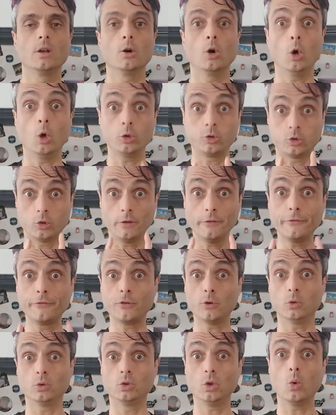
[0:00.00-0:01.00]
Also, if
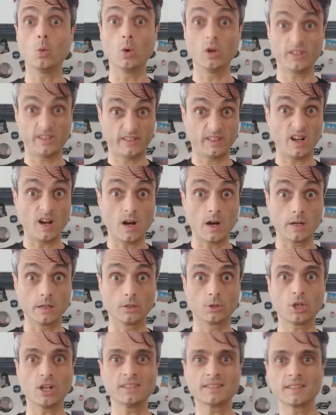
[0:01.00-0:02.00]
your dough was
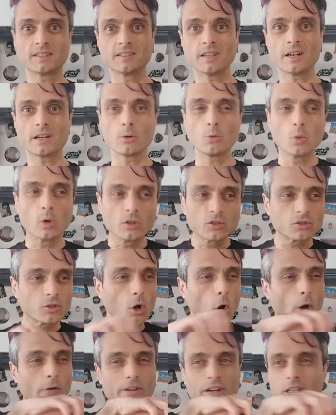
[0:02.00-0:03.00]
hard, chances are it was
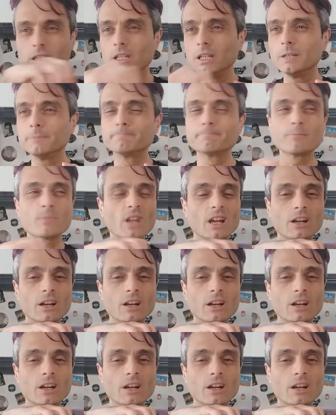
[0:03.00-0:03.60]
covered in